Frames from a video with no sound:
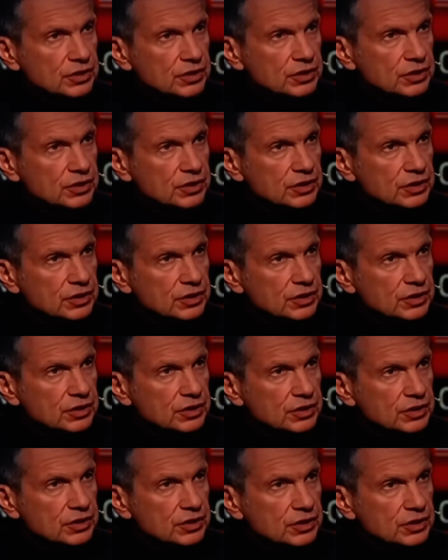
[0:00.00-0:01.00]

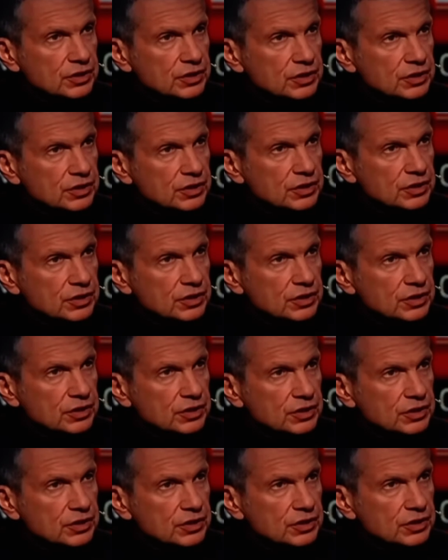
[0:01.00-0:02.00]

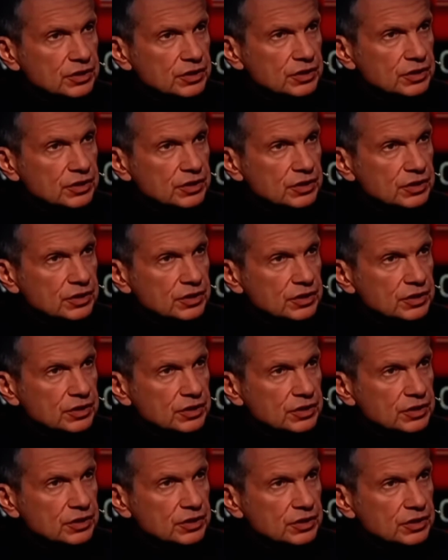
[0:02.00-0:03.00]

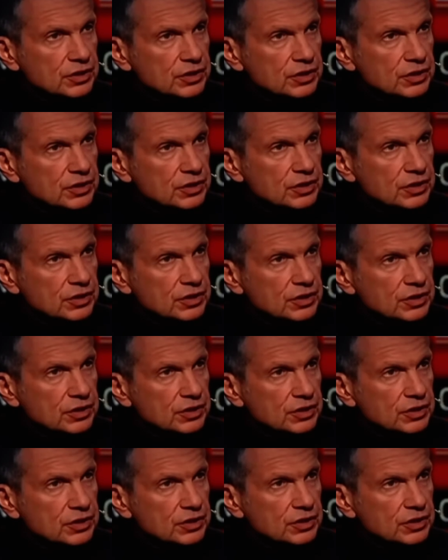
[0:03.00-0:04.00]

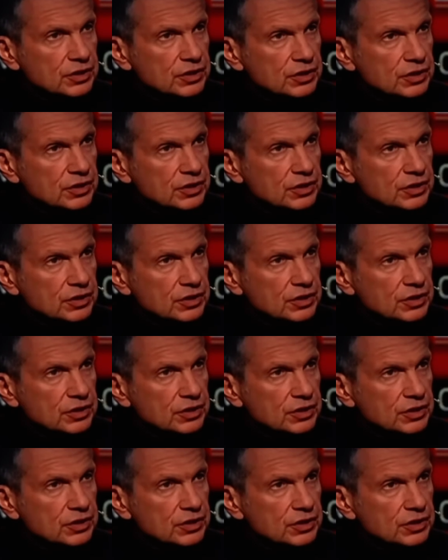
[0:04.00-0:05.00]

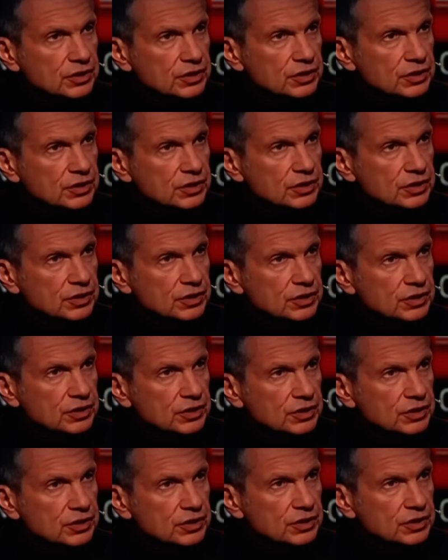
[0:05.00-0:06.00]

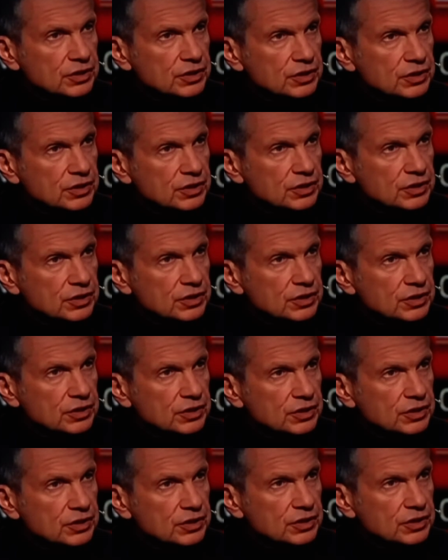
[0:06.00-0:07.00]

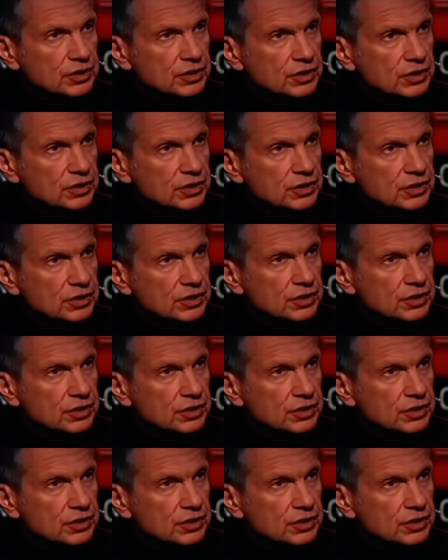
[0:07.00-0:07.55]
(not speaking)